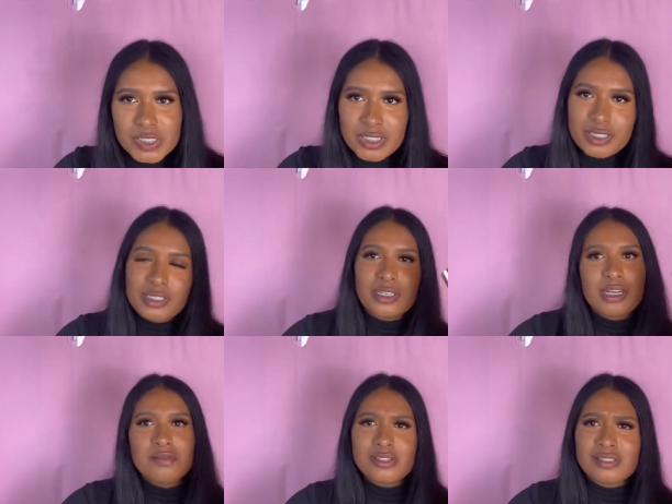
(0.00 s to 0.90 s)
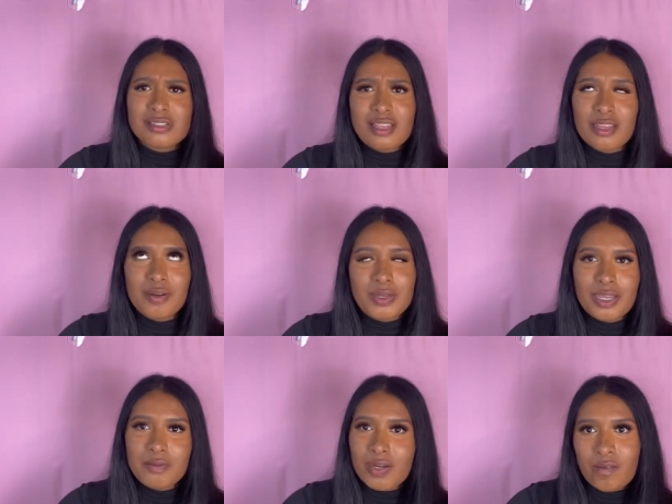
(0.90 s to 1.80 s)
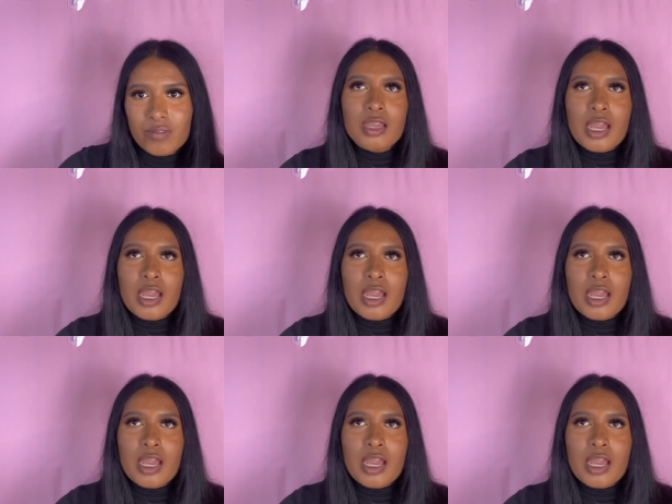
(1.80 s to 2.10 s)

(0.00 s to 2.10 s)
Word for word: good. And I was just like, okay, whatever.